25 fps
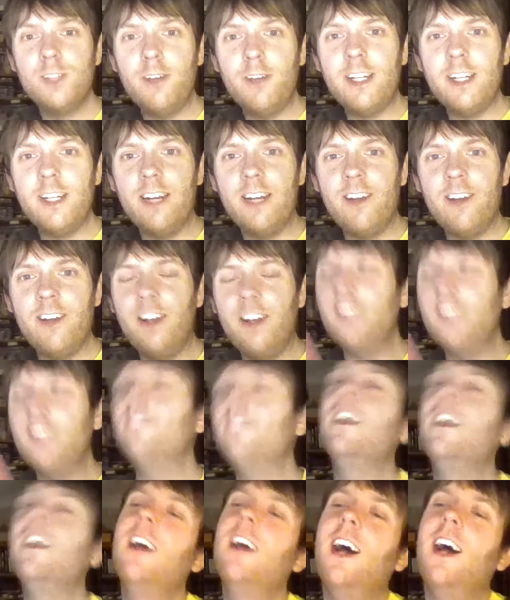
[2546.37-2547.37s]
Caroline.
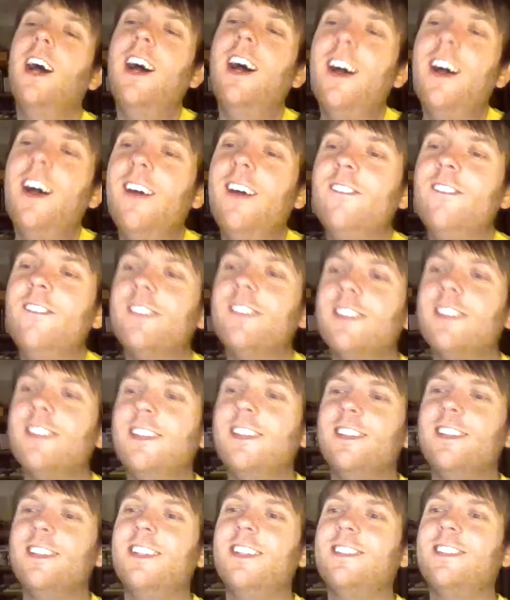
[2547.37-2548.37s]
The
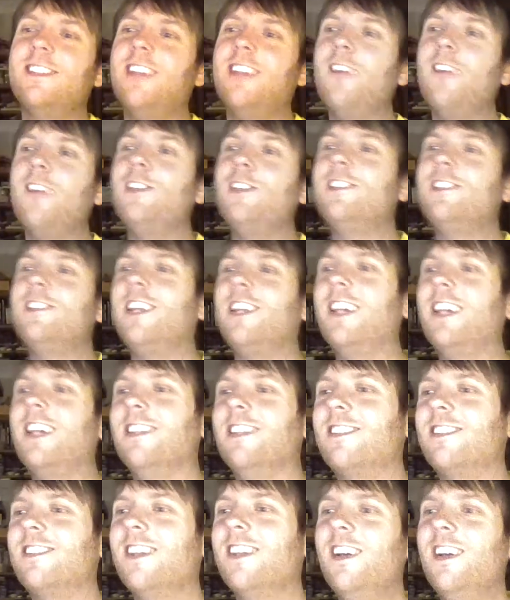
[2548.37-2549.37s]

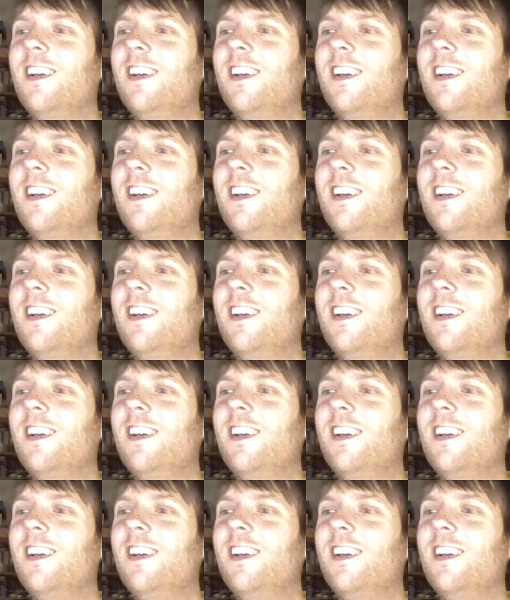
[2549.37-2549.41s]
70s